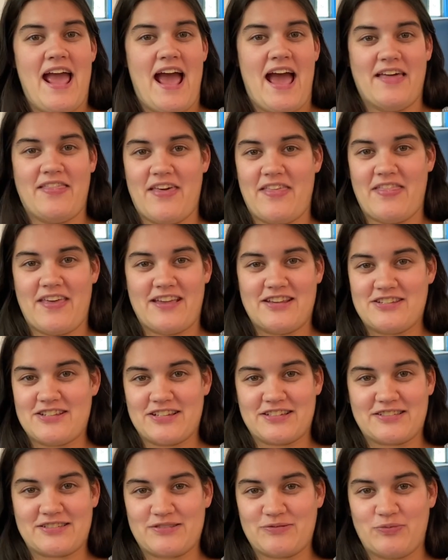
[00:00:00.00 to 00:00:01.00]
and then they
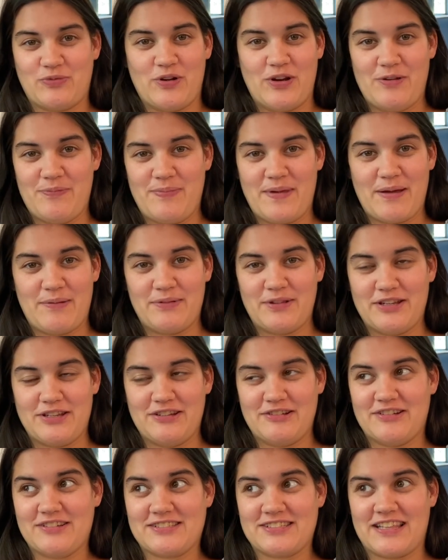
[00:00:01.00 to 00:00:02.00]
just wouldn't be able to do it,